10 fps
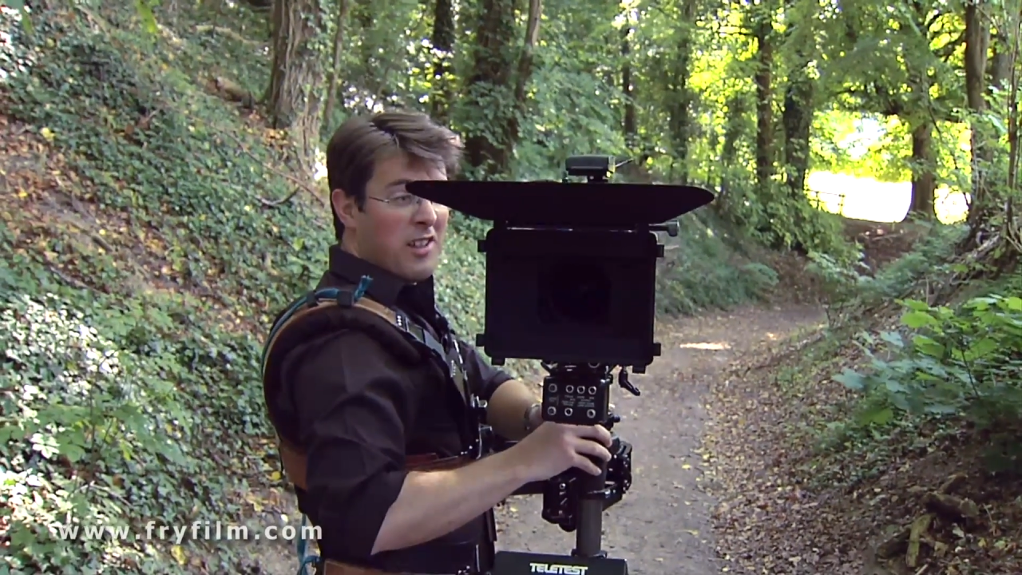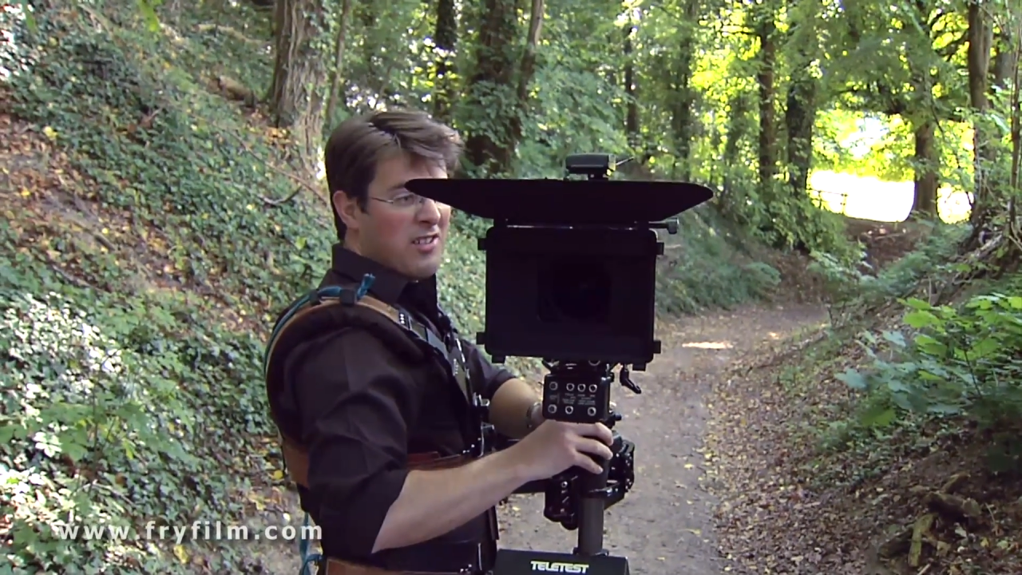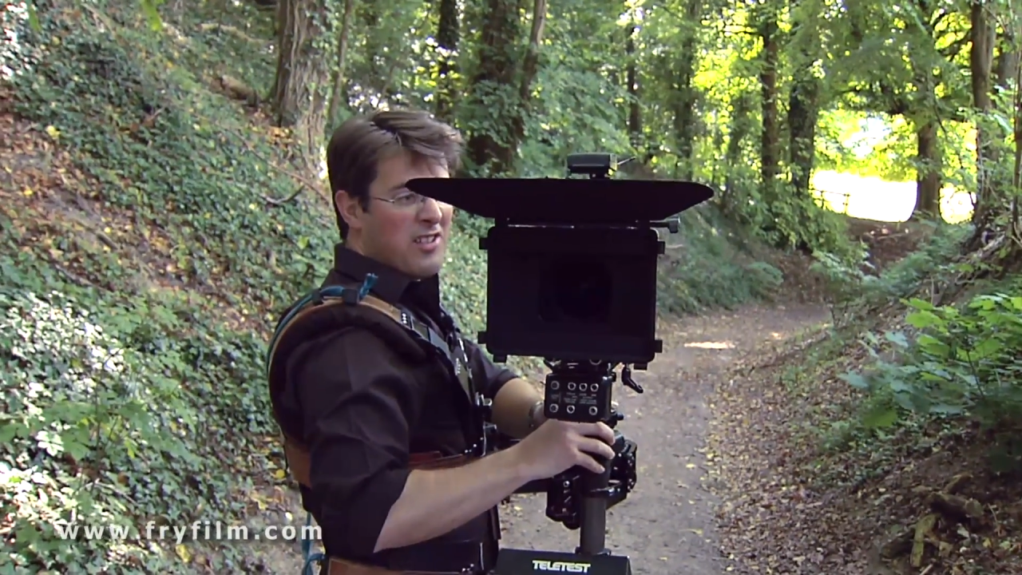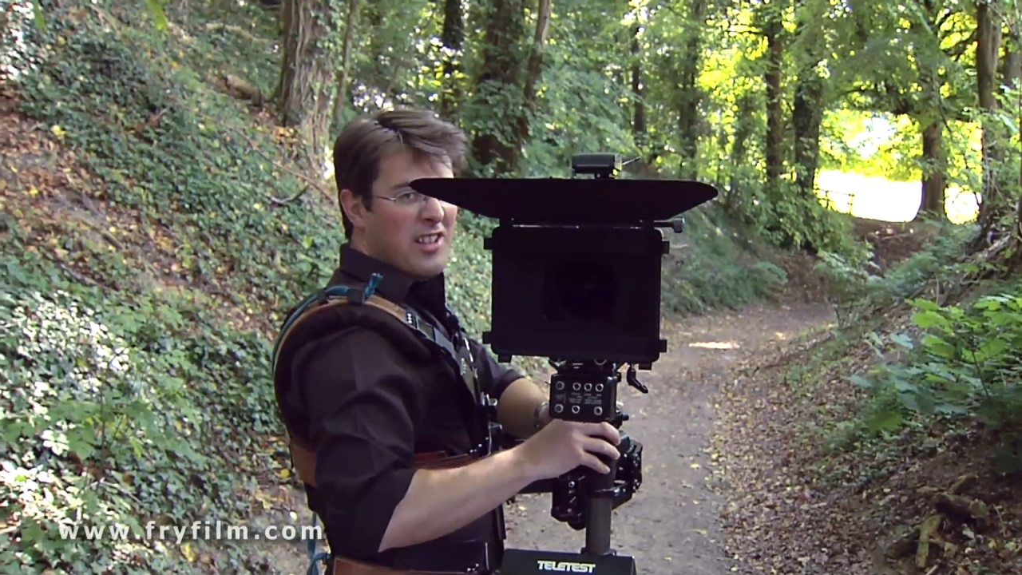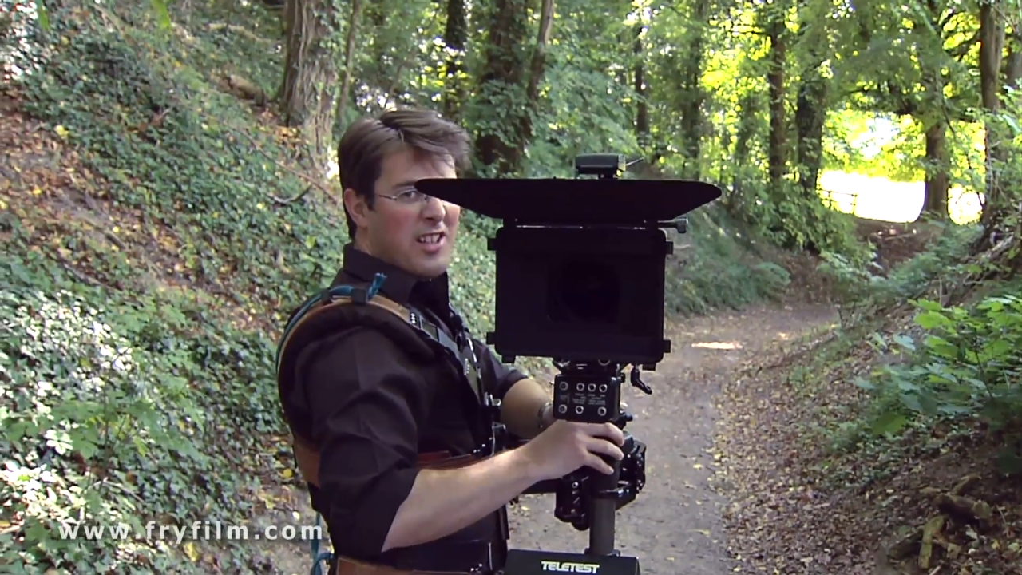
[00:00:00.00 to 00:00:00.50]

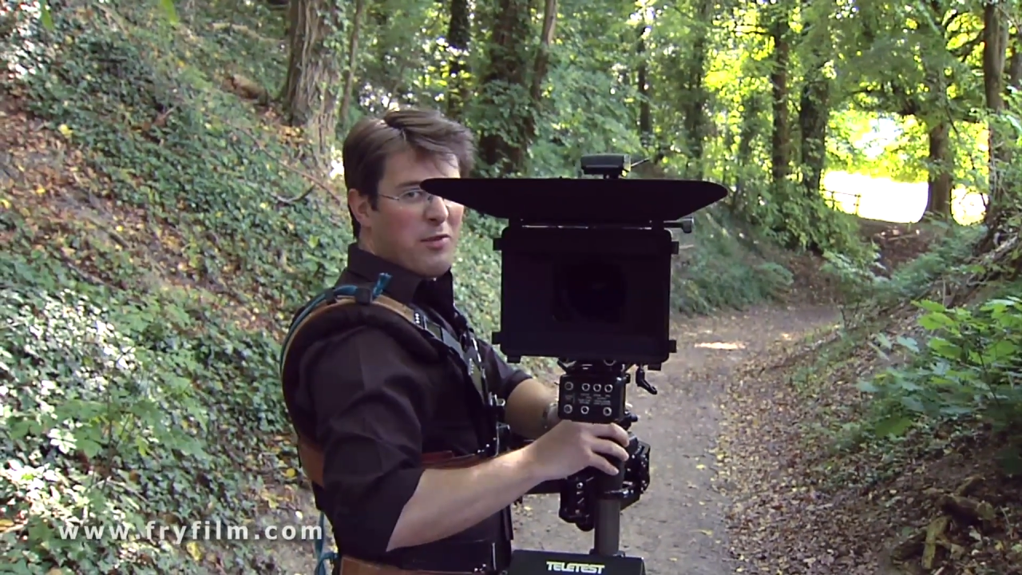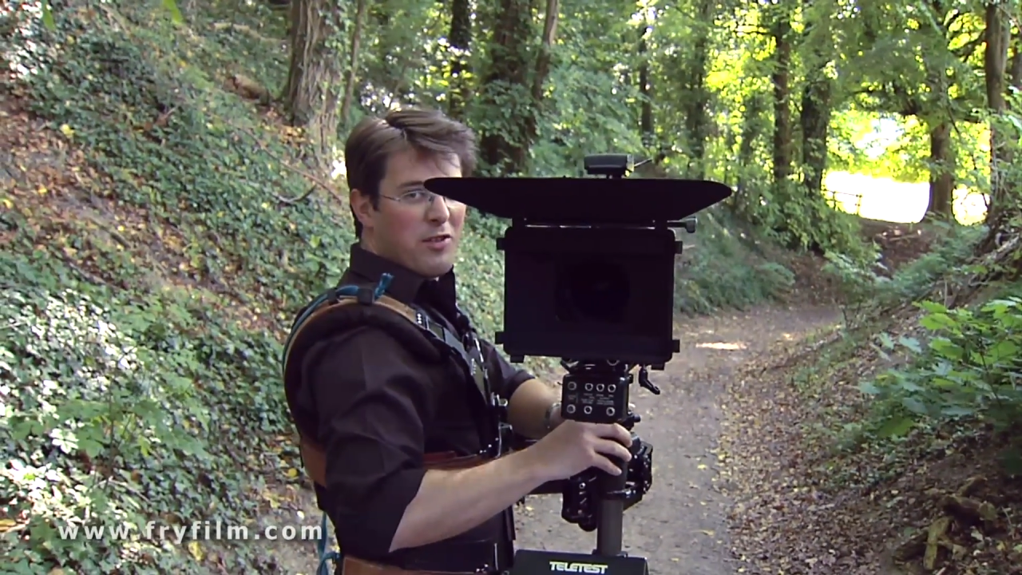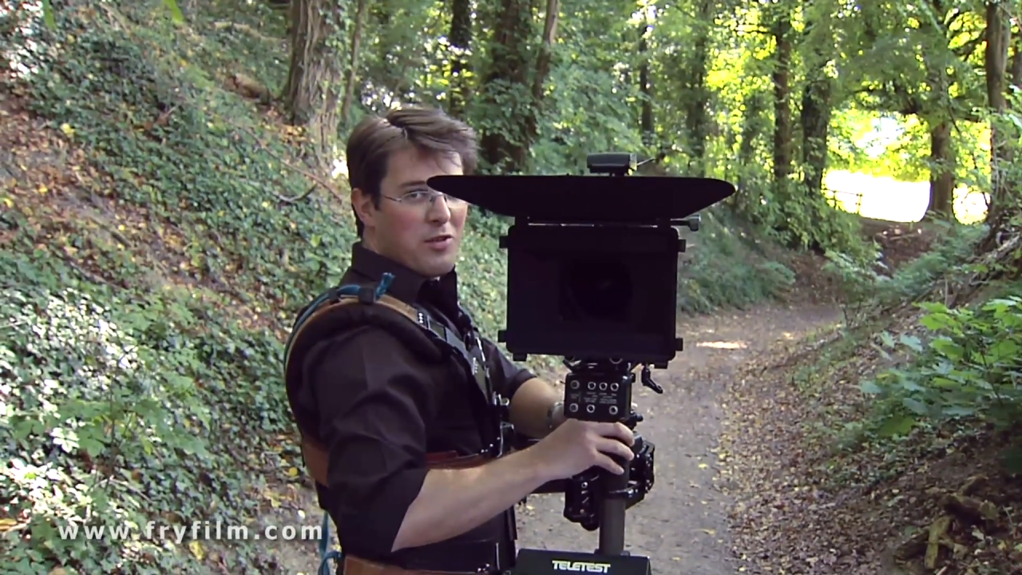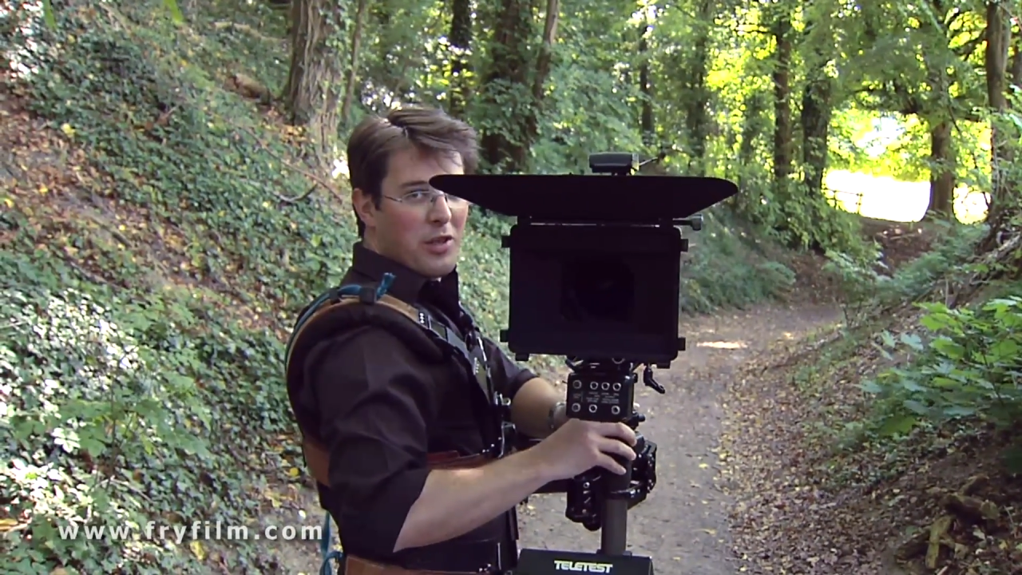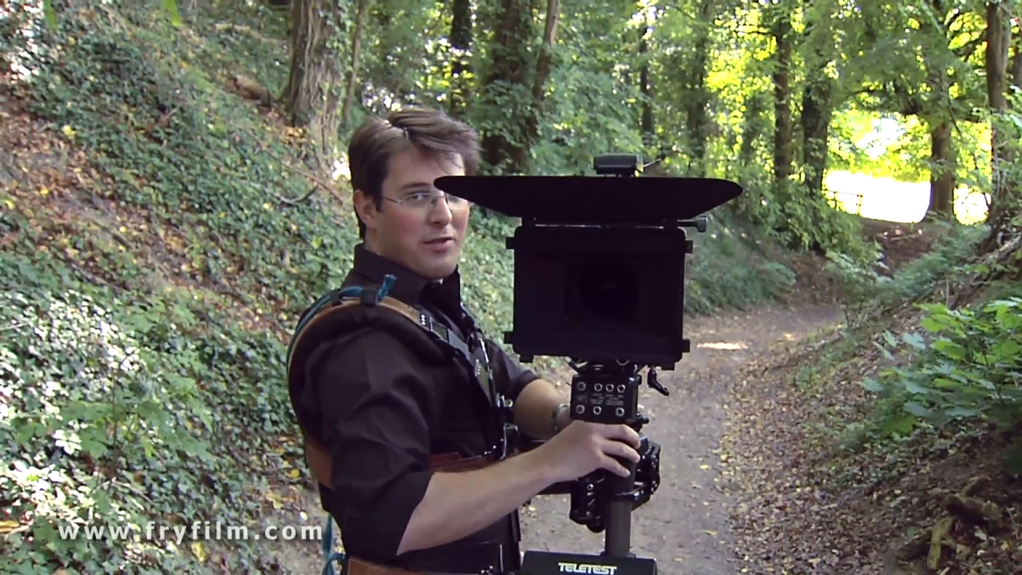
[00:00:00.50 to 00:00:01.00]
the
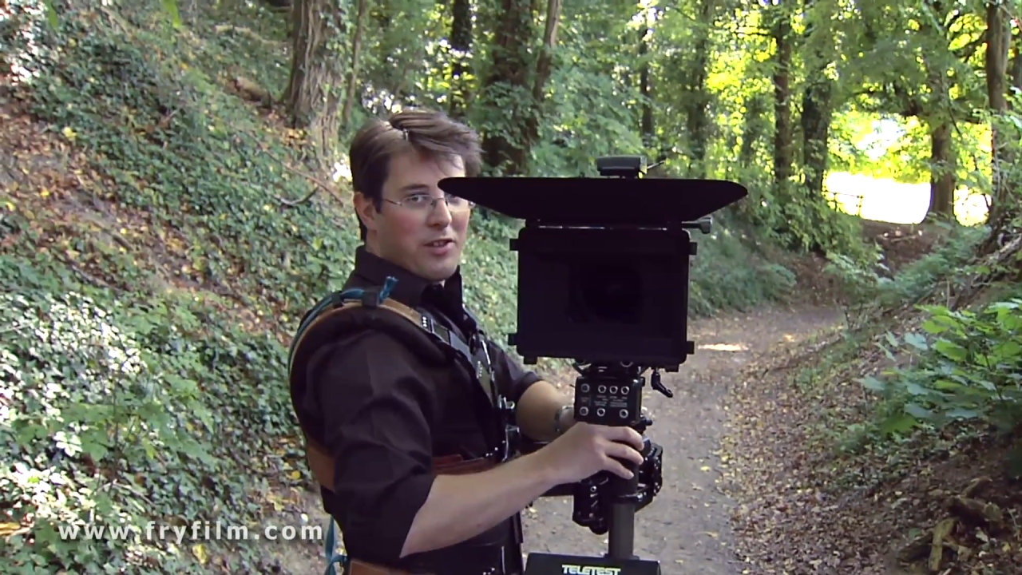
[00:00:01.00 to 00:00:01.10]
difference really